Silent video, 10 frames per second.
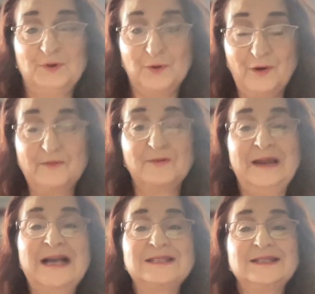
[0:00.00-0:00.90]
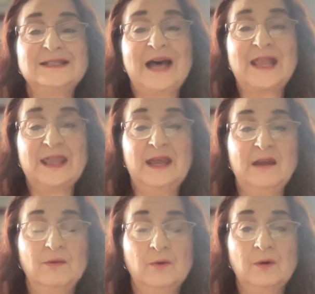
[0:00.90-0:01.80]
overreacted to that thing
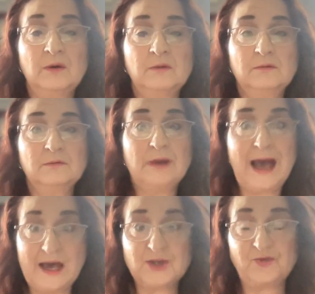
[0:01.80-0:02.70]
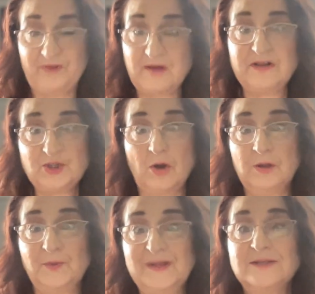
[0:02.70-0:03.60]
or had a very solid
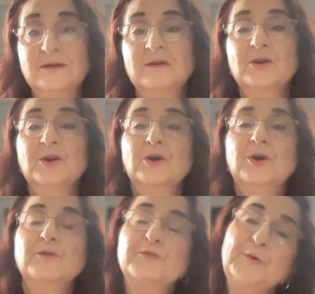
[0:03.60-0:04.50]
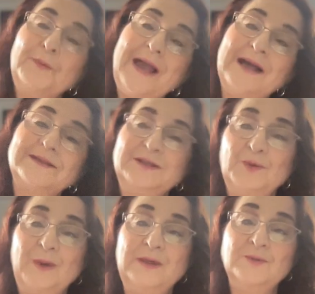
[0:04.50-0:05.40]
reason for reacting the
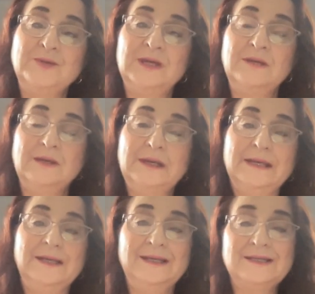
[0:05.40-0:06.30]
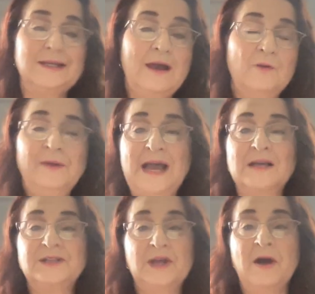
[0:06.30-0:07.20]
way you did is now
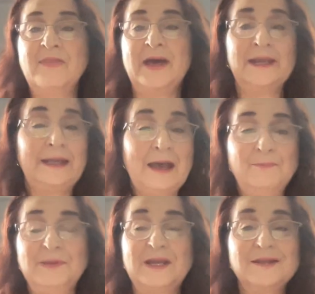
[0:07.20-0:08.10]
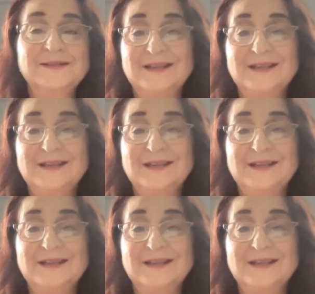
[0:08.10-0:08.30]
reacting on that again, because